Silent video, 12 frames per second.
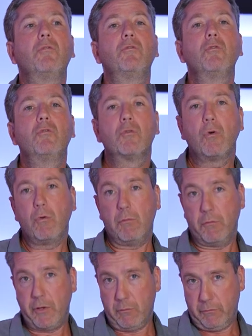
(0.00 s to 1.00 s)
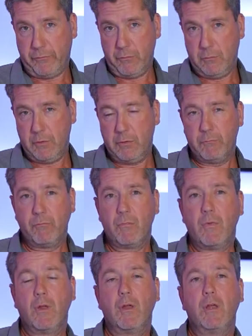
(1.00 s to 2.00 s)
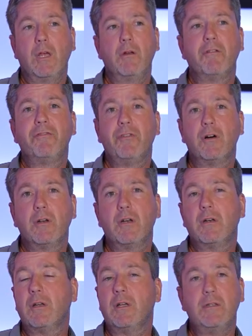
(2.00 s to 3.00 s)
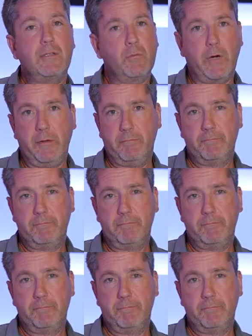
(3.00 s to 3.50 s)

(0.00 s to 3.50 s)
to grow their own food in a fun and easy way.